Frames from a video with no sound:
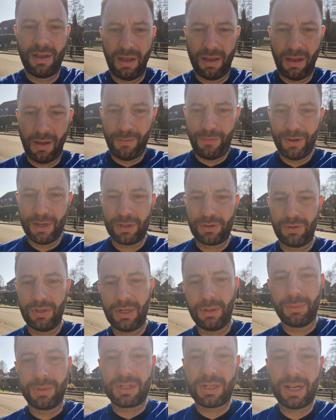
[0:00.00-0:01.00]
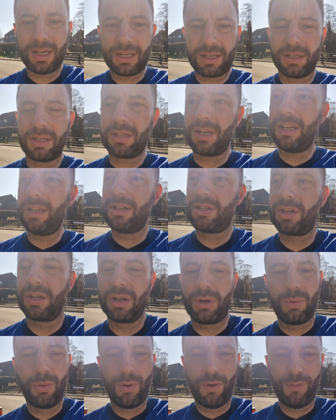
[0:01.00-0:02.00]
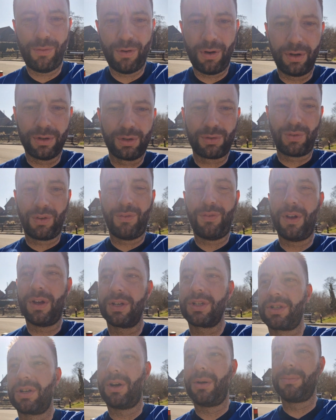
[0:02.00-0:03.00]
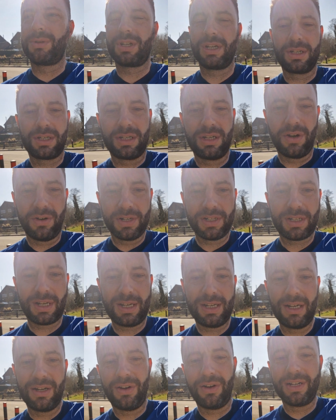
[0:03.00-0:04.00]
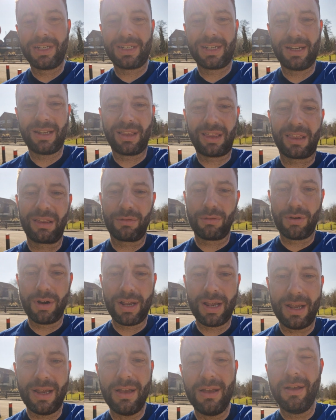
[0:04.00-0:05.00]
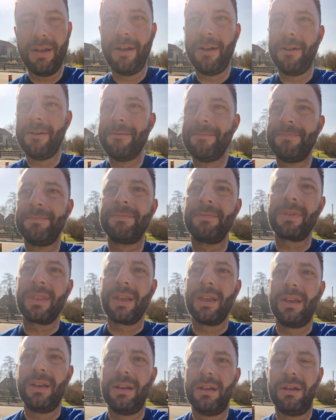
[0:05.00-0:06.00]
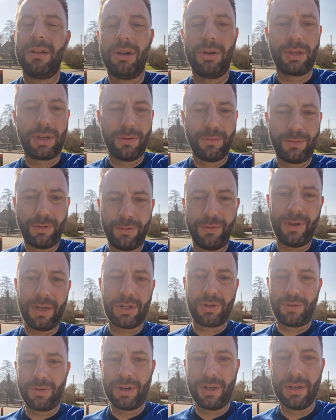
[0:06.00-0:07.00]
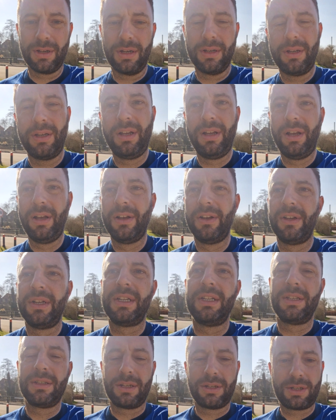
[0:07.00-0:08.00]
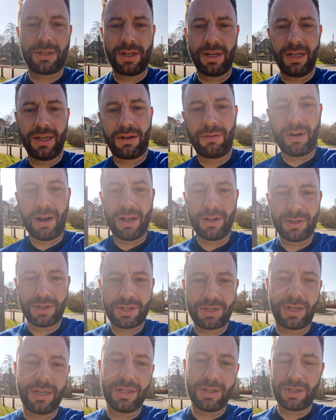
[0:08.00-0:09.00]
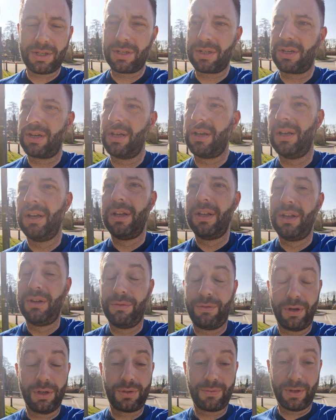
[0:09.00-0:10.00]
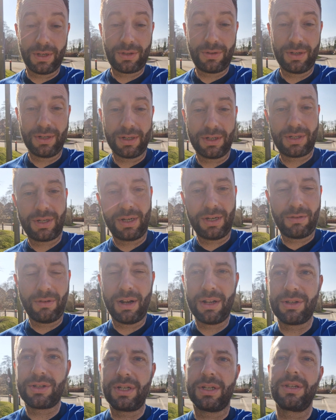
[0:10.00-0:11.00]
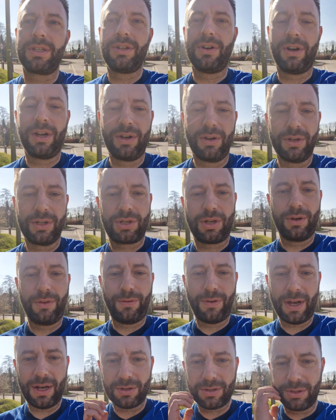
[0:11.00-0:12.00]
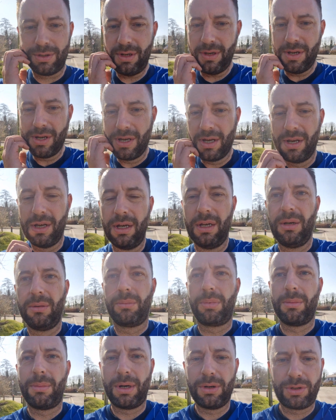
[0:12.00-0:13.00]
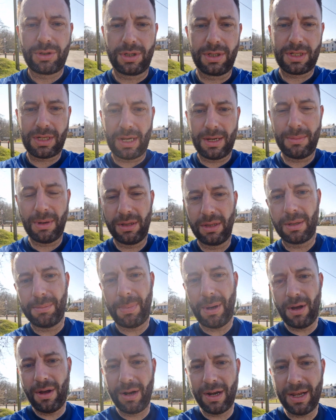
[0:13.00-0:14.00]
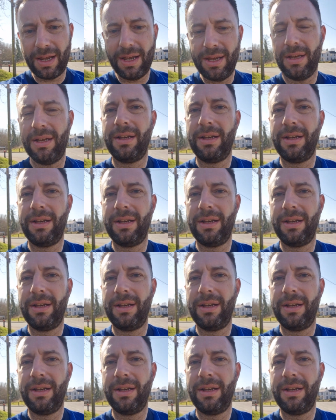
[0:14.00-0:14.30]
a victory that would take us into the quarterfinals for the first time since 1993. Looking for a victory at the City Ground first victory at the City Ground since 99-2000. Promotion team under Burley.